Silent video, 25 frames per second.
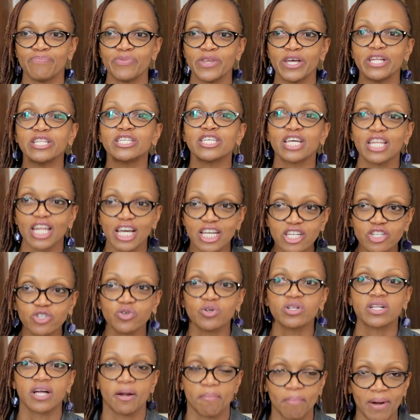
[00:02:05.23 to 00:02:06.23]

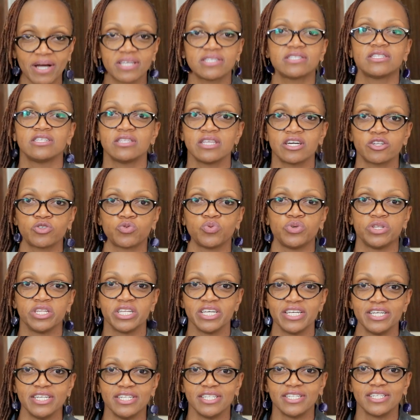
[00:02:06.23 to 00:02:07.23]
intellectual capacity that we
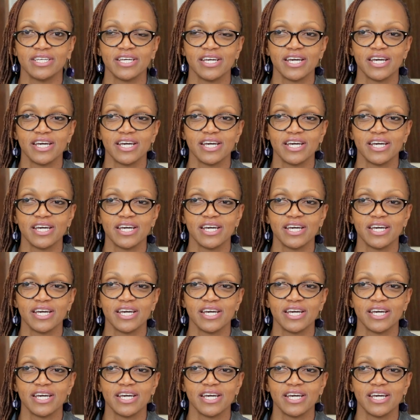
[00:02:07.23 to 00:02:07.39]
need